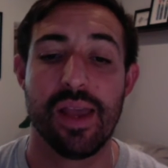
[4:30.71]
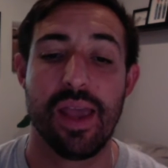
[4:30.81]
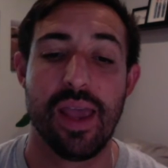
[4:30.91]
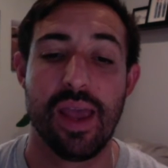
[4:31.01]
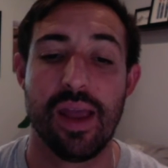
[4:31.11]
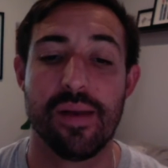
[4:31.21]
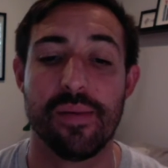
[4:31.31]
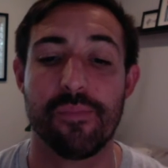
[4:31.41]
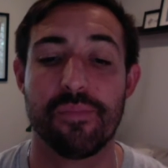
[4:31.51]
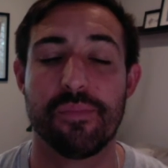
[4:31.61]
And
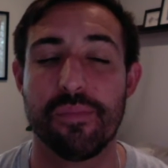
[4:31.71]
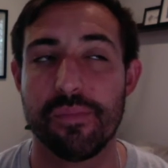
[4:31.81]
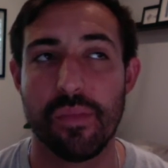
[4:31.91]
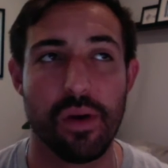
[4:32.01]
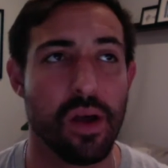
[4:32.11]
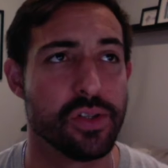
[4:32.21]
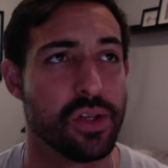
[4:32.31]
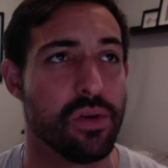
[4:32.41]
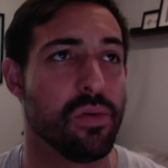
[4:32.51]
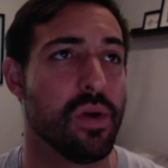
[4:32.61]

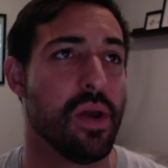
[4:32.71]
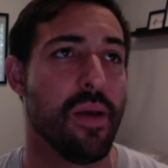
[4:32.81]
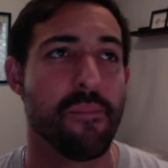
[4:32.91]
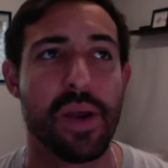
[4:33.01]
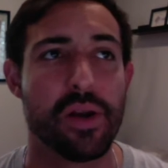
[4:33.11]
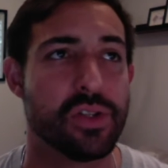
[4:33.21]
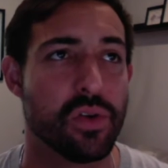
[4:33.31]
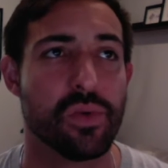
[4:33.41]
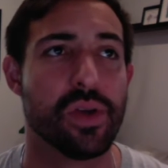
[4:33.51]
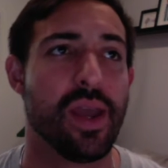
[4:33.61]
also, parents don't
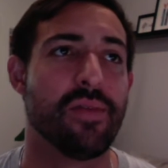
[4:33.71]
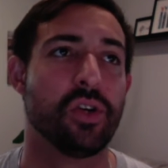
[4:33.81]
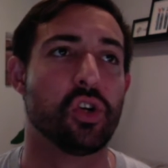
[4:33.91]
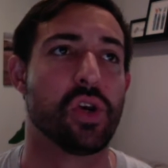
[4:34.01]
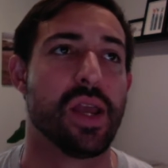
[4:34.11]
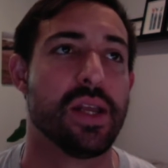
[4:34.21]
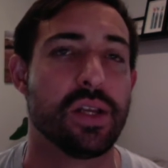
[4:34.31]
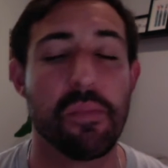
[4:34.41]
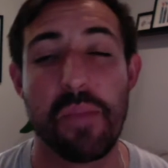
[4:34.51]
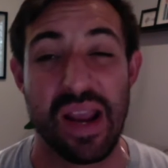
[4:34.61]
really have a great
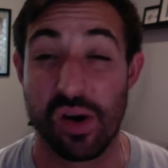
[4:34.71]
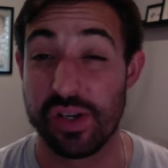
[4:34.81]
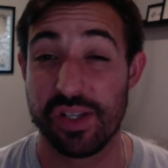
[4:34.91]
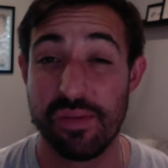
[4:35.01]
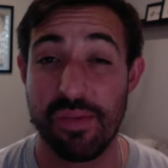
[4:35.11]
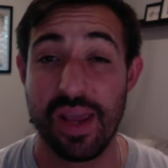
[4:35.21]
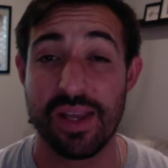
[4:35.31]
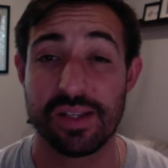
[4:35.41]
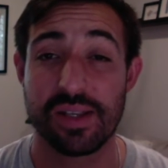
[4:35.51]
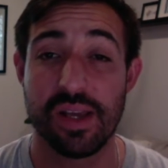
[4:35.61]
comparison
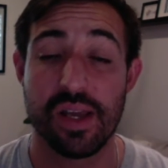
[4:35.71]
base.